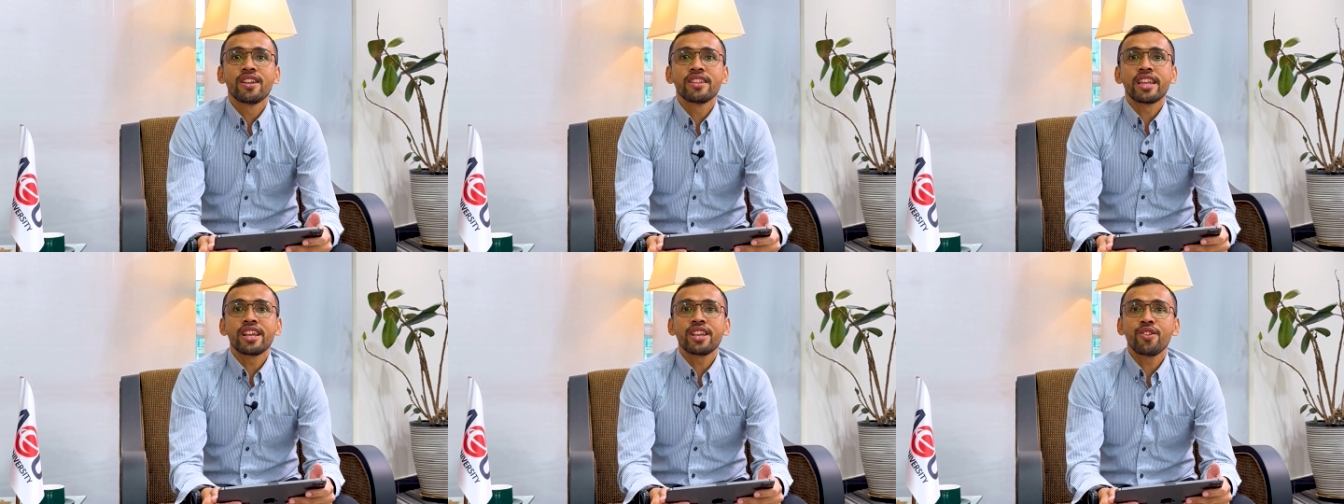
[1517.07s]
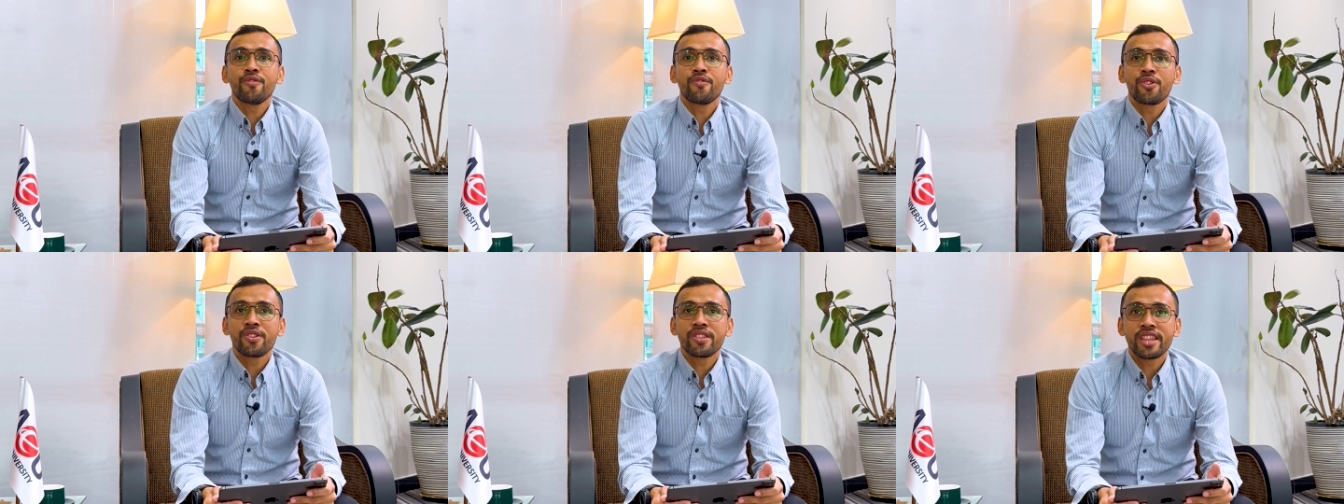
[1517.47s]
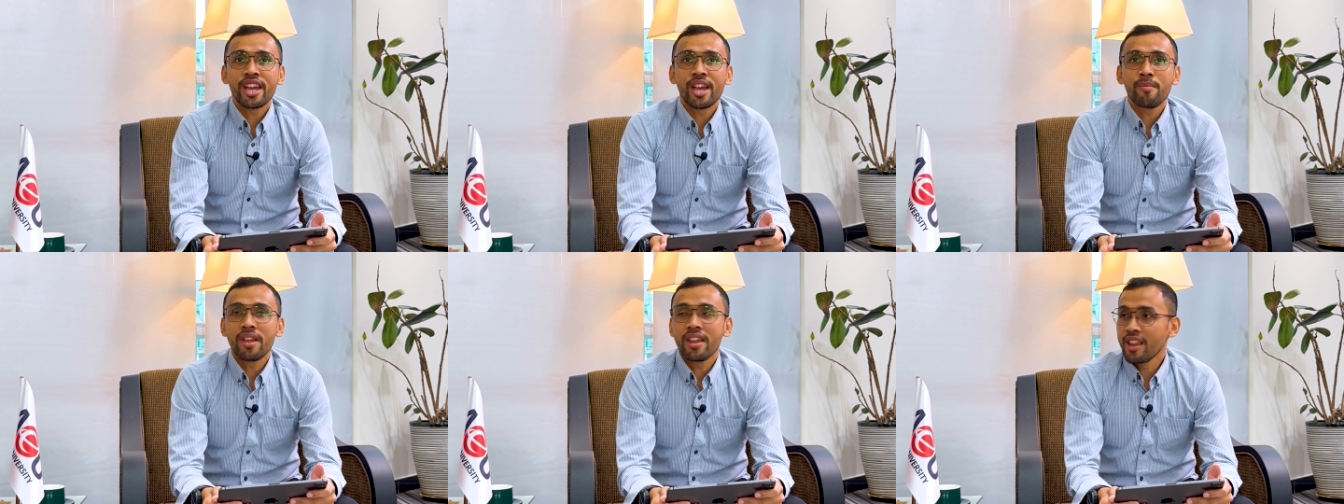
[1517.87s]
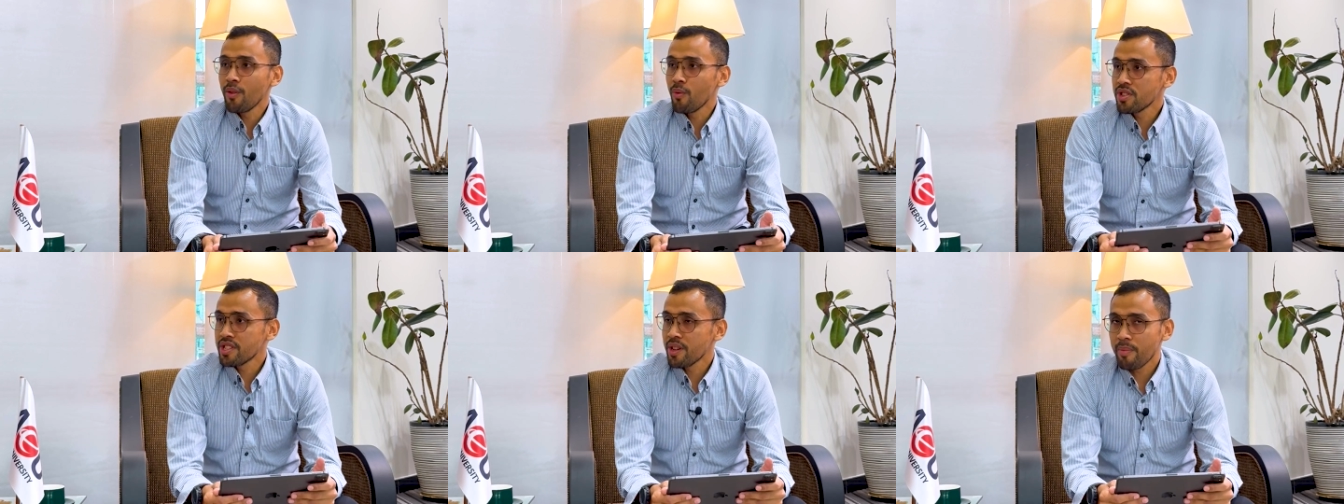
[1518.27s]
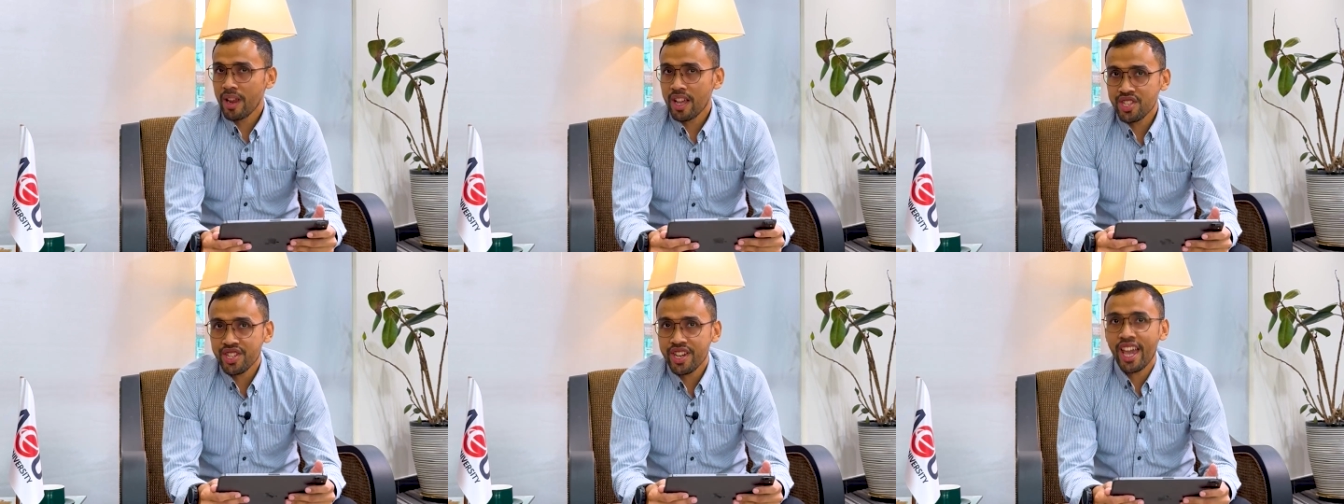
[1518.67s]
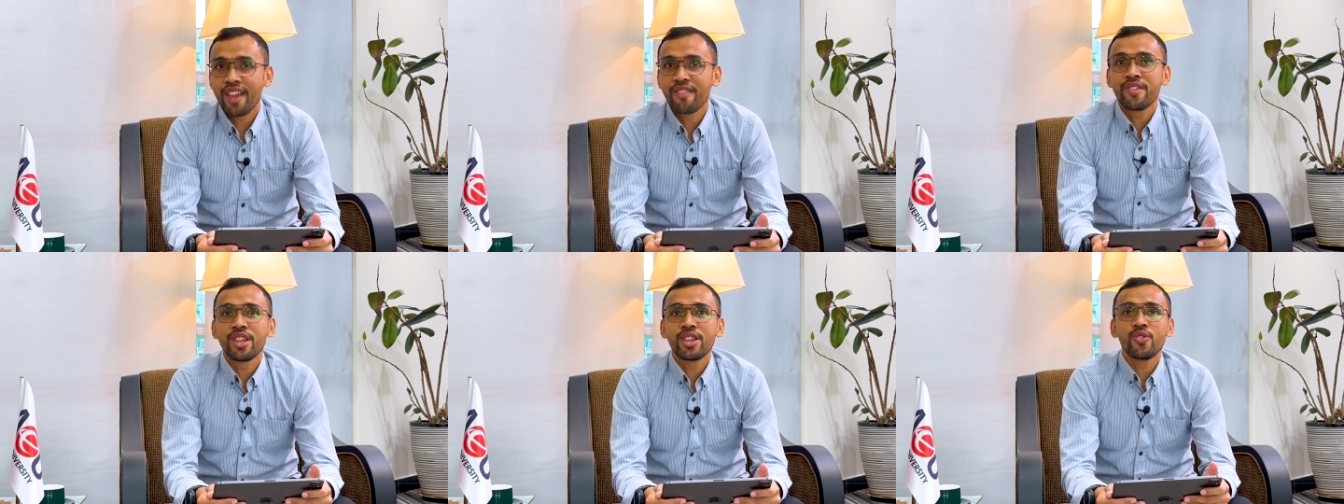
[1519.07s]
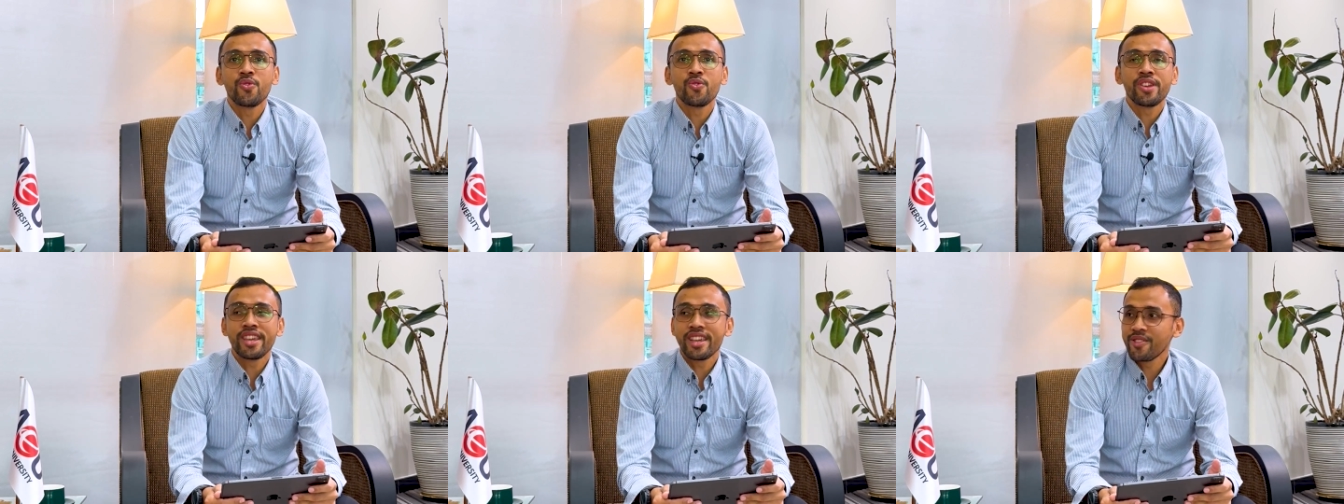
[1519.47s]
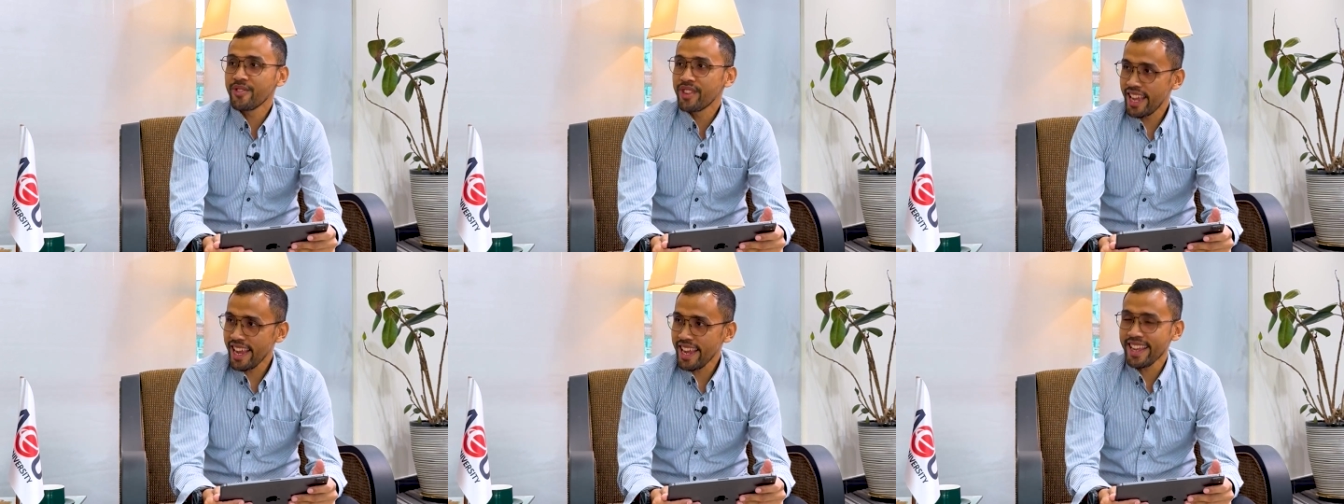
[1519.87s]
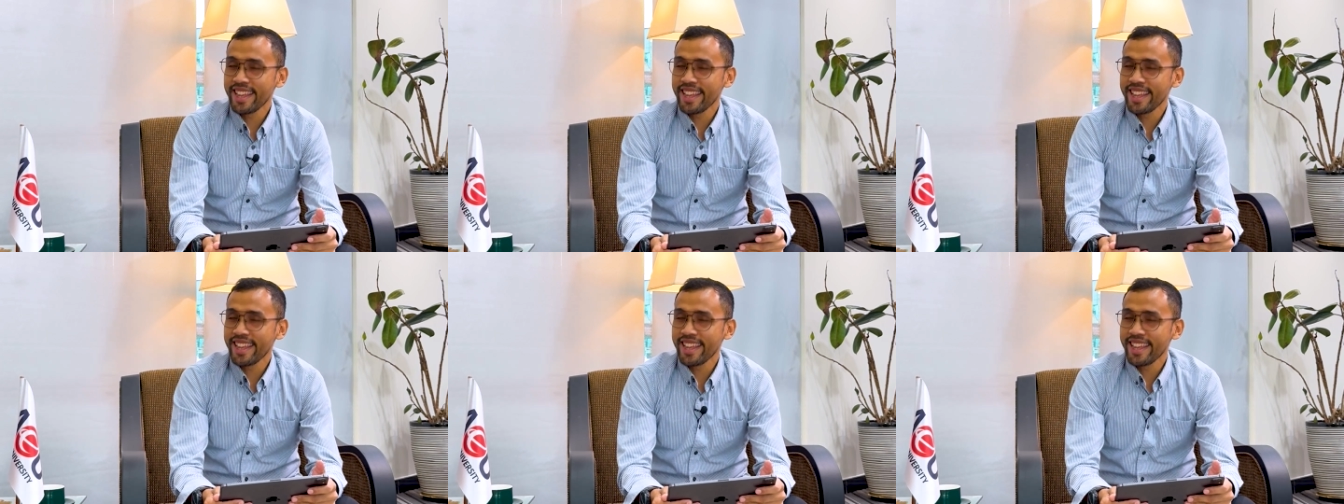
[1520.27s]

Thank you for your time, and it was a pleasure having you here today.